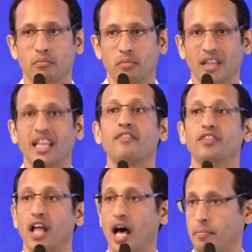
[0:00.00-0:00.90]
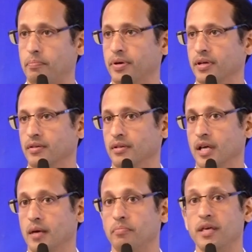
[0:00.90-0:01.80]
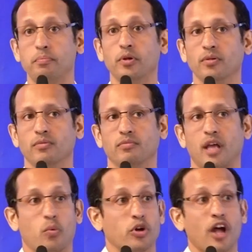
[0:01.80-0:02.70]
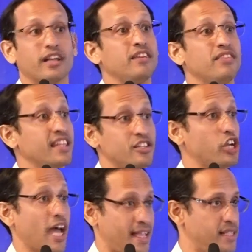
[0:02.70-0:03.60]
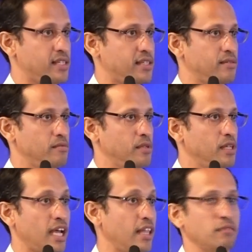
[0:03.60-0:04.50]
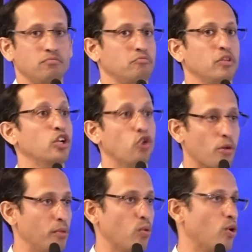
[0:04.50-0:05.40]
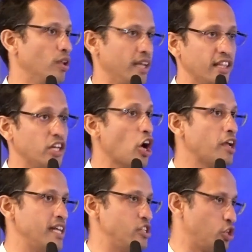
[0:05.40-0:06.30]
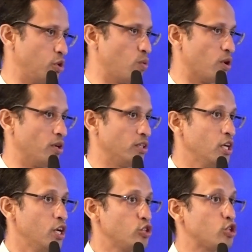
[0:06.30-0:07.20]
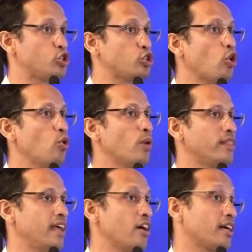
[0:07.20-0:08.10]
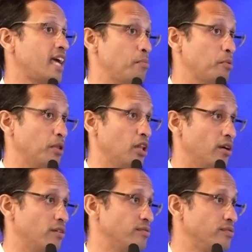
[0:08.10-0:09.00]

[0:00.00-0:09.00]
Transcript: level up people that were not given the chance in the normal world, in the non-digital world, to show what they are capable of.